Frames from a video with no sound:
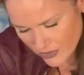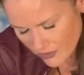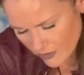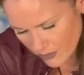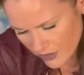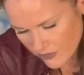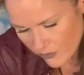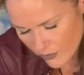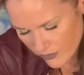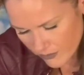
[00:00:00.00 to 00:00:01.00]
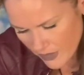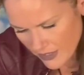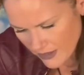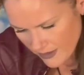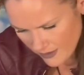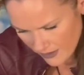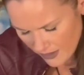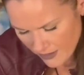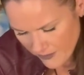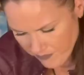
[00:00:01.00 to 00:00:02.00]
to do the best for them.
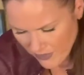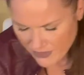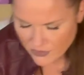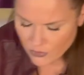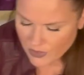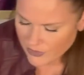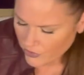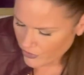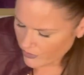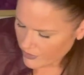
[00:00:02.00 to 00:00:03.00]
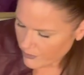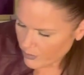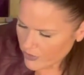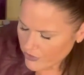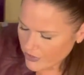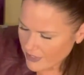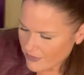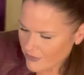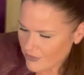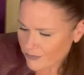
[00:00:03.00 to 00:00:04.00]
And they're trying to show this
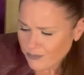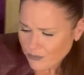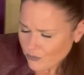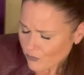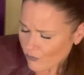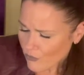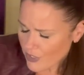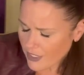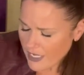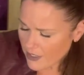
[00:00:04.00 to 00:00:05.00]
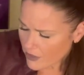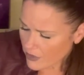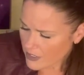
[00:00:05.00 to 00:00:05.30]
appreciation, care,